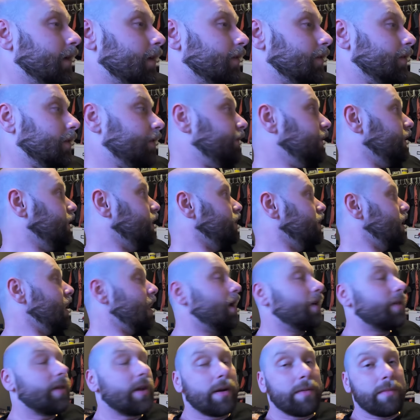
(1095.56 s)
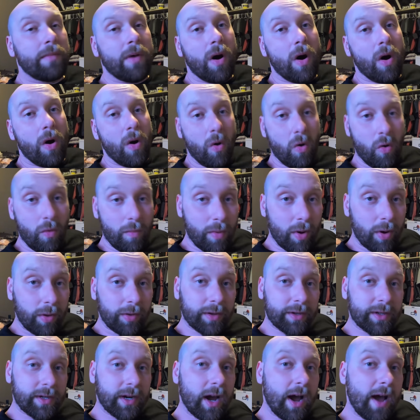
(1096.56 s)
So I figure now that I'm home all
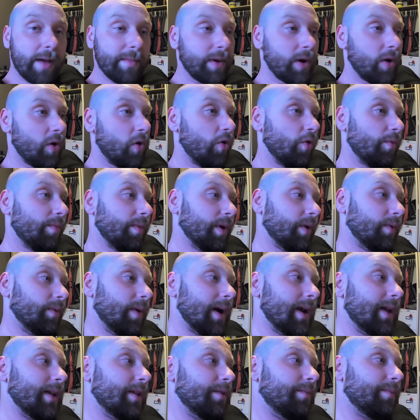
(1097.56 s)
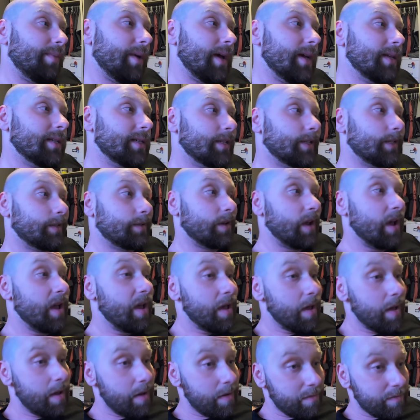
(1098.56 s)
the time and home on a regular basis,
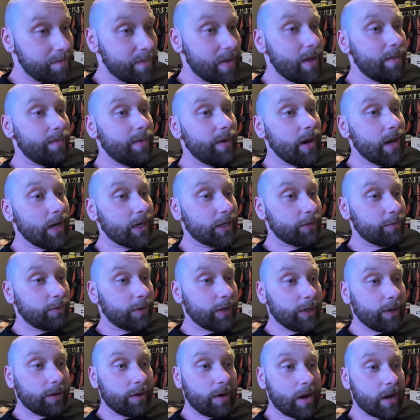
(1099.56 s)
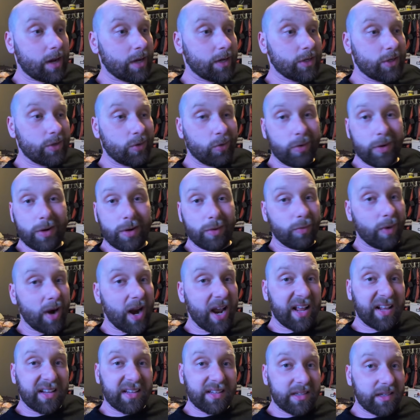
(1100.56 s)
maybe next winter I can join a
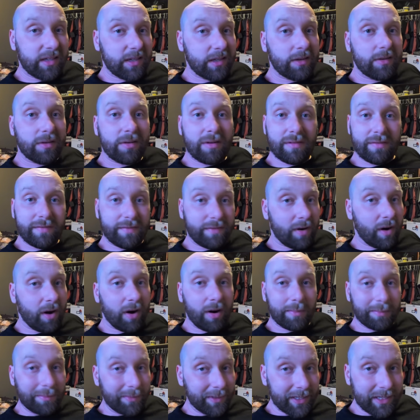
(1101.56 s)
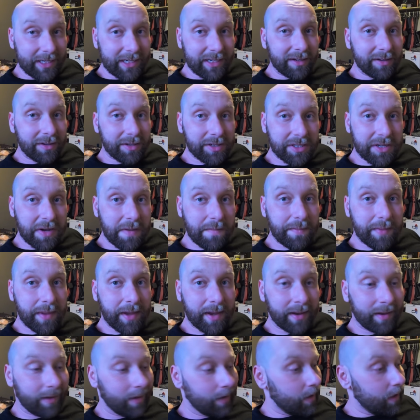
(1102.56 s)
rec league or a farm league or
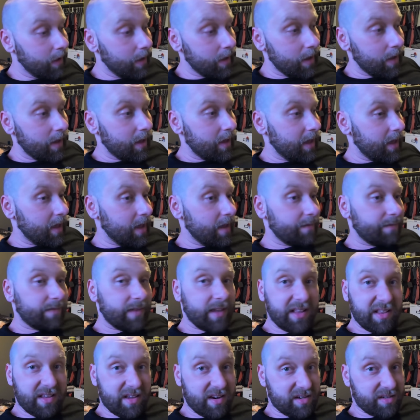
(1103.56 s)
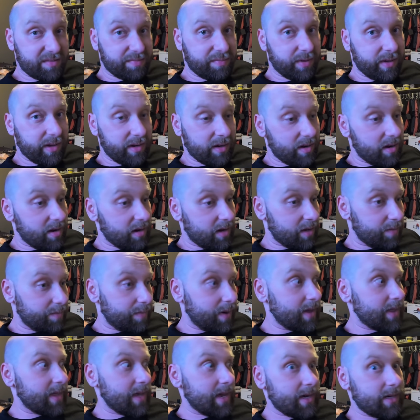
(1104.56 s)
something, if they let us play hockey
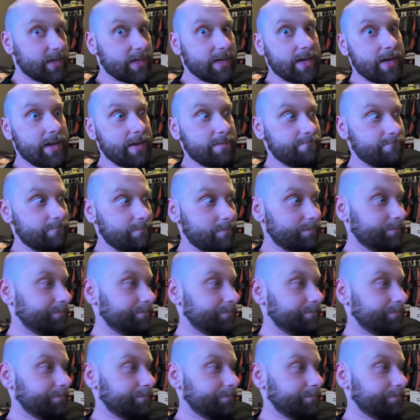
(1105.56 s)
by that time.